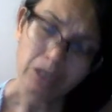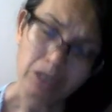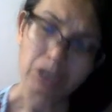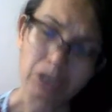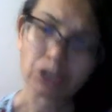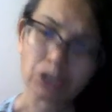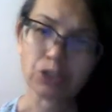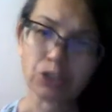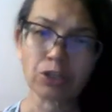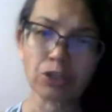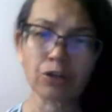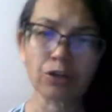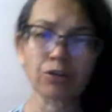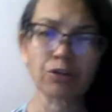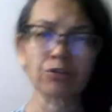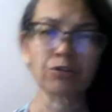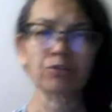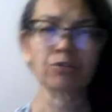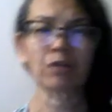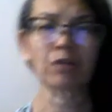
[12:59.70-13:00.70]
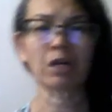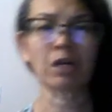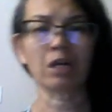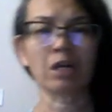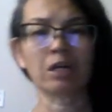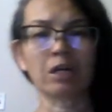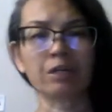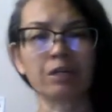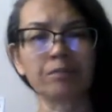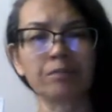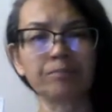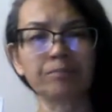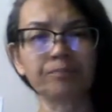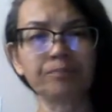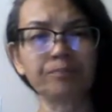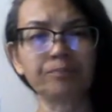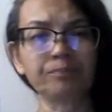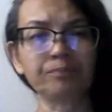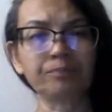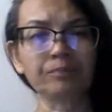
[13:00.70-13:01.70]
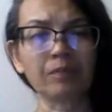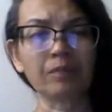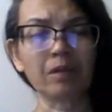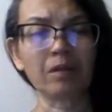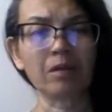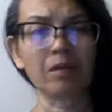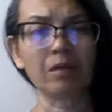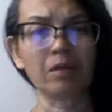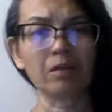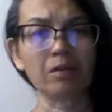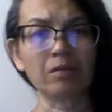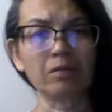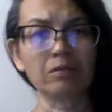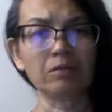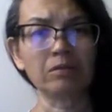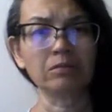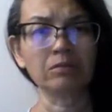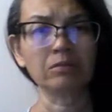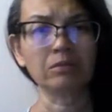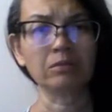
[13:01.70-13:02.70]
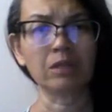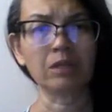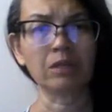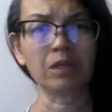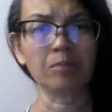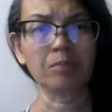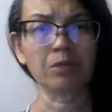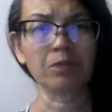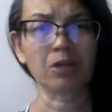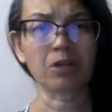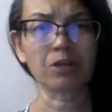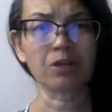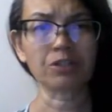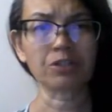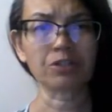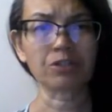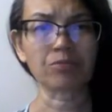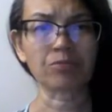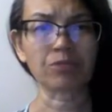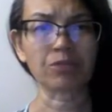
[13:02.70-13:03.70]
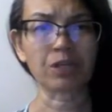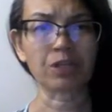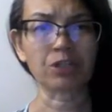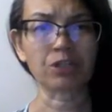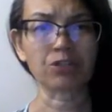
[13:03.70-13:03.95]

So um, I'd be cautious with that